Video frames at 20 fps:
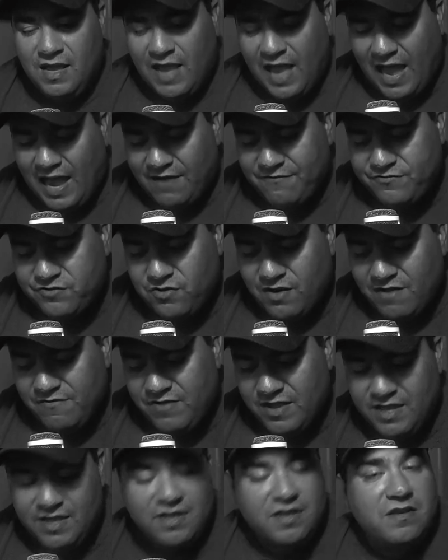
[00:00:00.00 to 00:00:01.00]
After I've
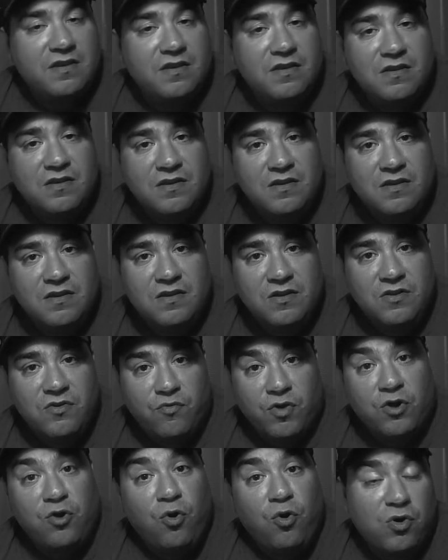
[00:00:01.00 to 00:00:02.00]
hit
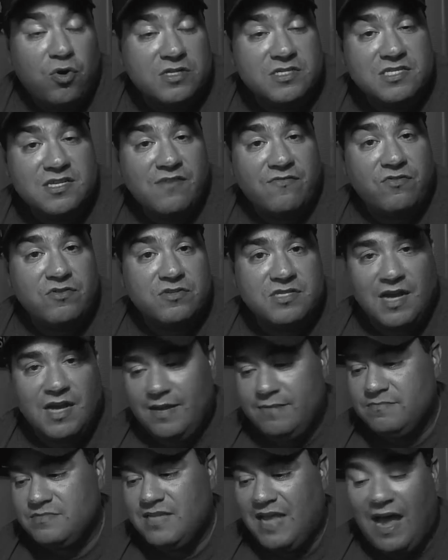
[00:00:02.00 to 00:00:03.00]
record several
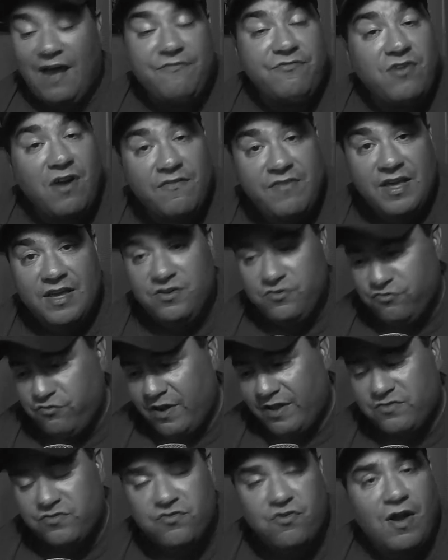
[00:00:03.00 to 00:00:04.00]
times, after I've hit
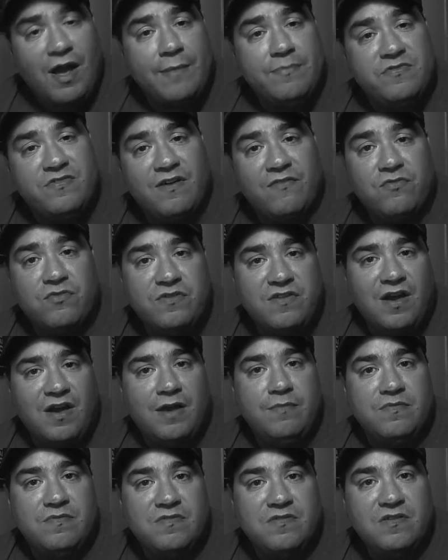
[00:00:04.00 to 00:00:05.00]
transcribe several
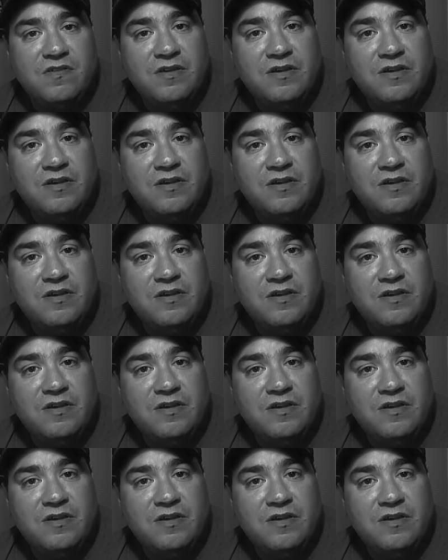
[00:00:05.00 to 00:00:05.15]
times,